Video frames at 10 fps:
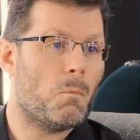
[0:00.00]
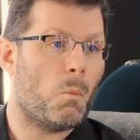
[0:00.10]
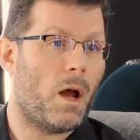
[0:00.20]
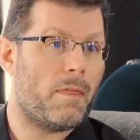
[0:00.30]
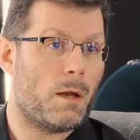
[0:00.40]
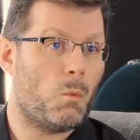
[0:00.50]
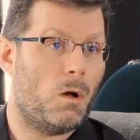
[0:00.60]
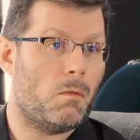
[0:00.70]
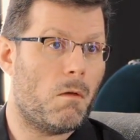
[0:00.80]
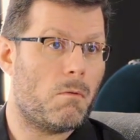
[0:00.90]
where they
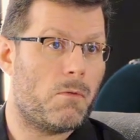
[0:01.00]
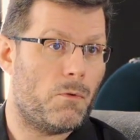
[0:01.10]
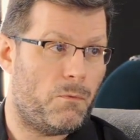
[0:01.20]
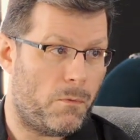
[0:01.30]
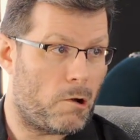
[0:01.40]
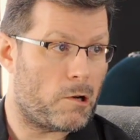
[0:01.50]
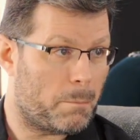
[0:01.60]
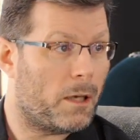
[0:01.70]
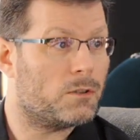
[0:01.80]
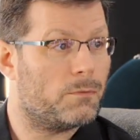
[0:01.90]
want the very
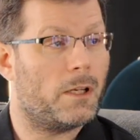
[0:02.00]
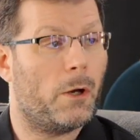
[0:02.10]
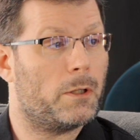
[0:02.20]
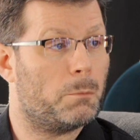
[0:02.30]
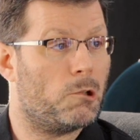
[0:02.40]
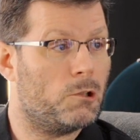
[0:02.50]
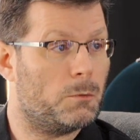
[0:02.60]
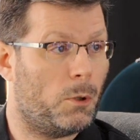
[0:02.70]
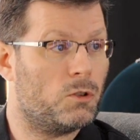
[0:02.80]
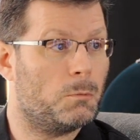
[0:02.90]
best video experience
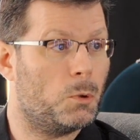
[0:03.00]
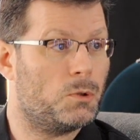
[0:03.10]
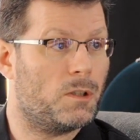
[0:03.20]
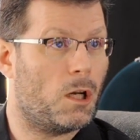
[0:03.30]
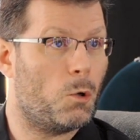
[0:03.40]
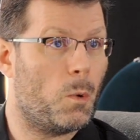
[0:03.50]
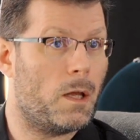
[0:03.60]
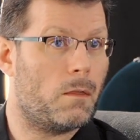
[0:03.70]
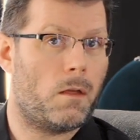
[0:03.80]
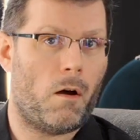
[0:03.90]
possible to go
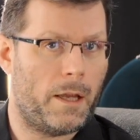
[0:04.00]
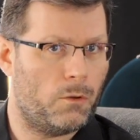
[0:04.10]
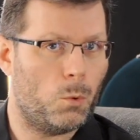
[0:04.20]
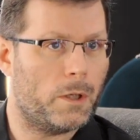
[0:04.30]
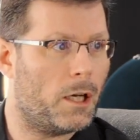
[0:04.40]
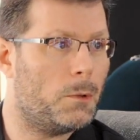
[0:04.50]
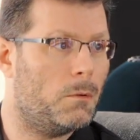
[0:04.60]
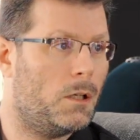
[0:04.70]
with high-end audio